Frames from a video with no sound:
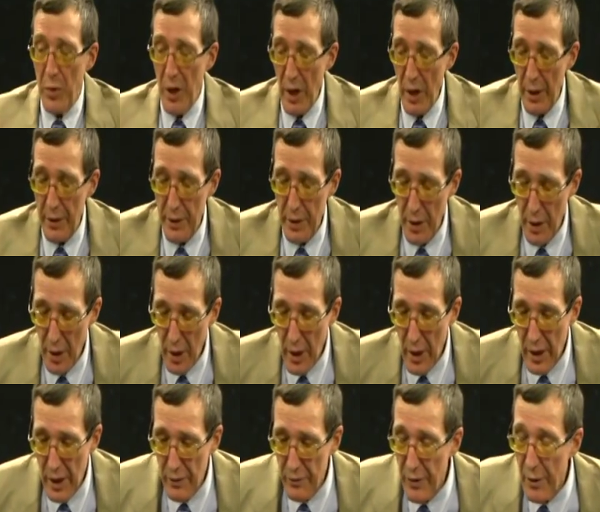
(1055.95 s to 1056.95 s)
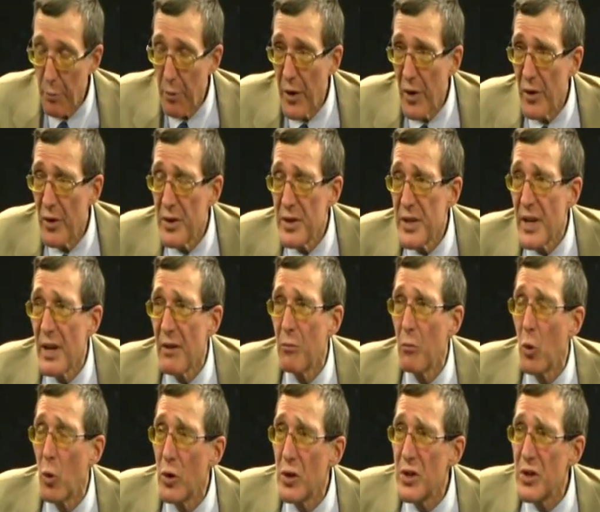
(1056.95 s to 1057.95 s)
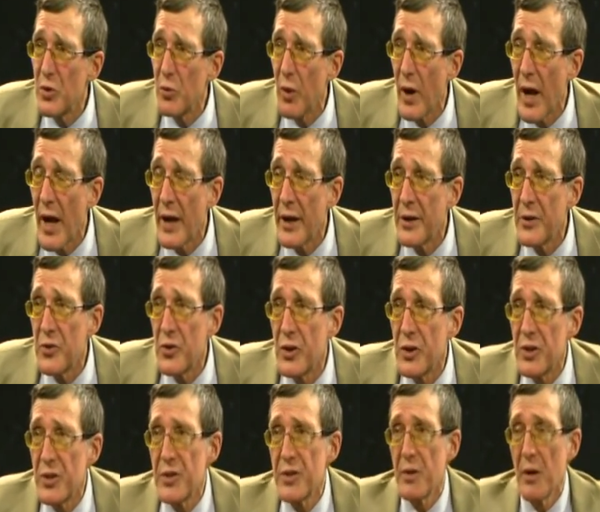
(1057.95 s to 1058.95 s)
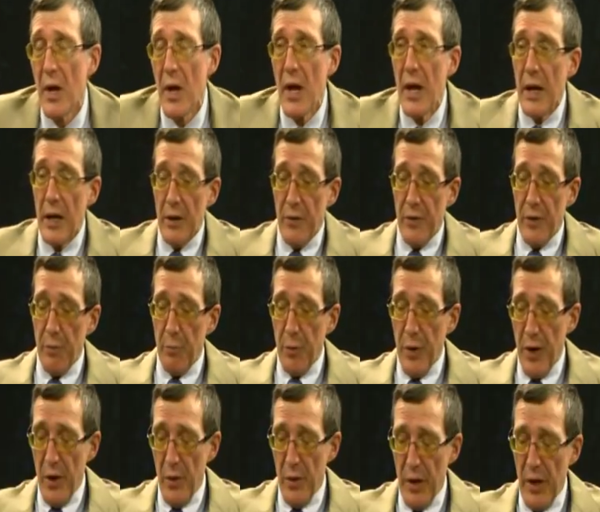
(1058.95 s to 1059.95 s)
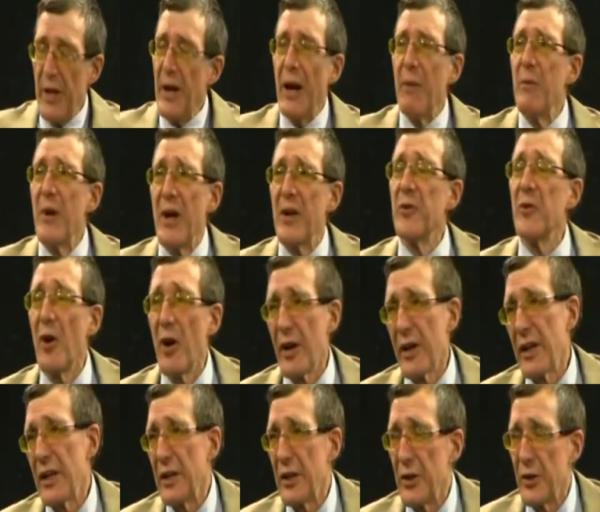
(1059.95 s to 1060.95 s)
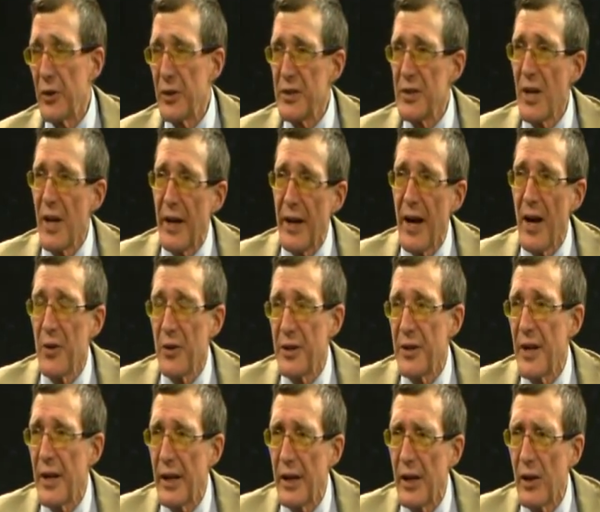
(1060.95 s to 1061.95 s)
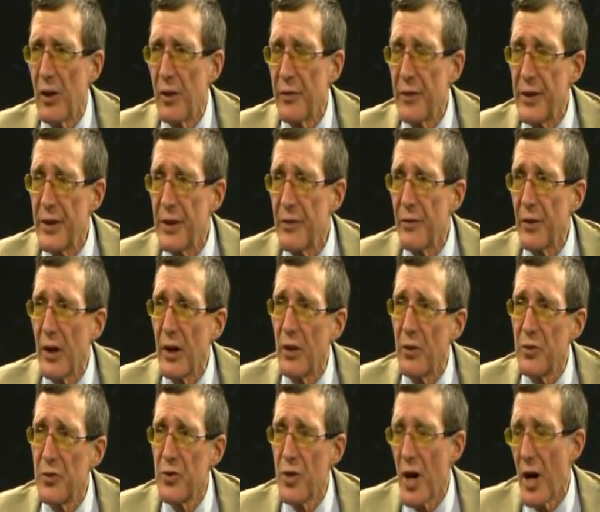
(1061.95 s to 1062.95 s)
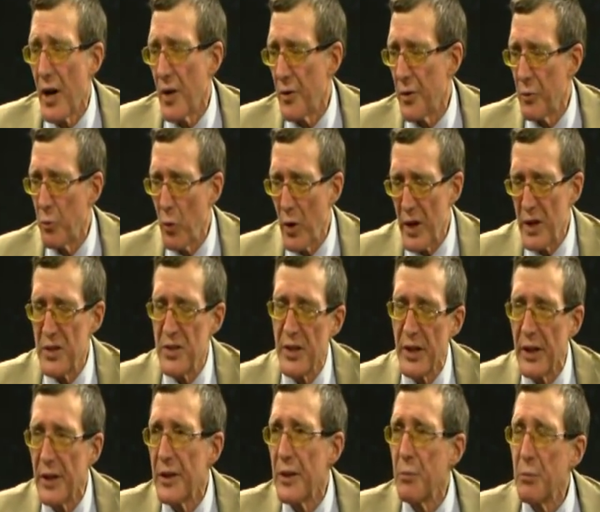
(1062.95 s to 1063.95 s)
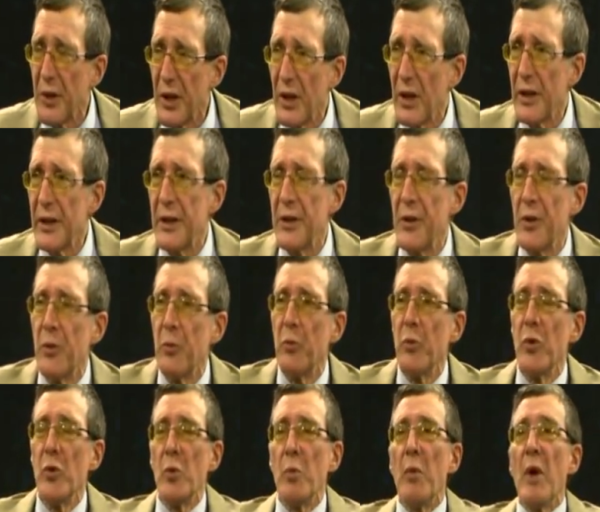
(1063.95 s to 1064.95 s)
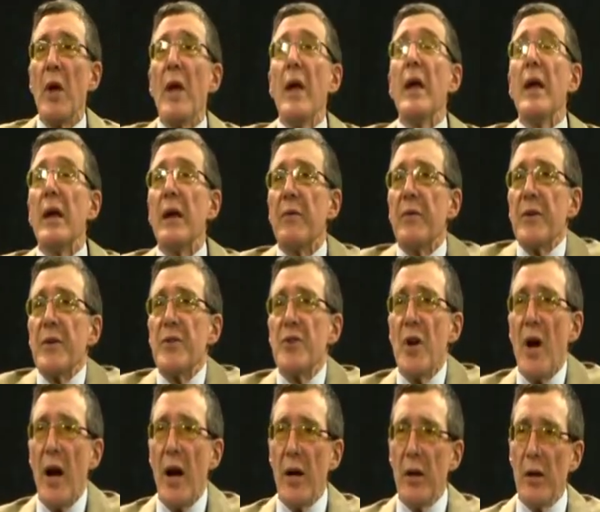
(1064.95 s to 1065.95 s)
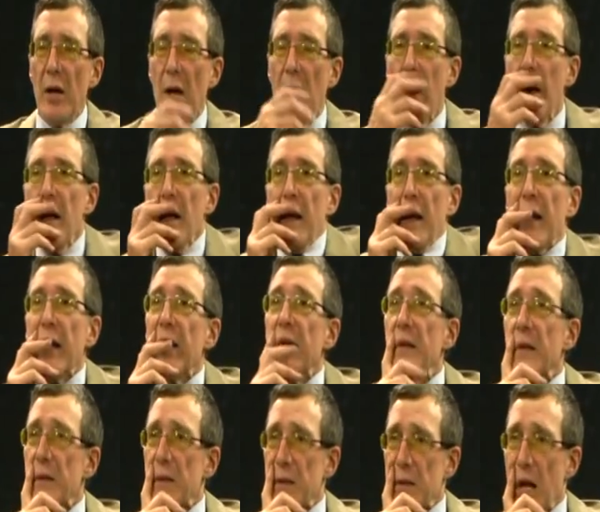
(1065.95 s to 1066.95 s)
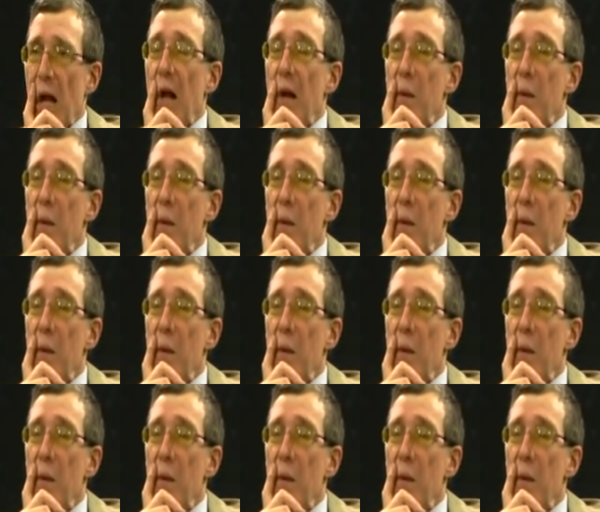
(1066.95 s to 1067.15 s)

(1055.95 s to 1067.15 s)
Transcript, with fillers: but if the parents have more strategies, if the parent, and I'm not talking, you know, it's like how to take care of a difficult child and ways to get them to clean their room. If the child is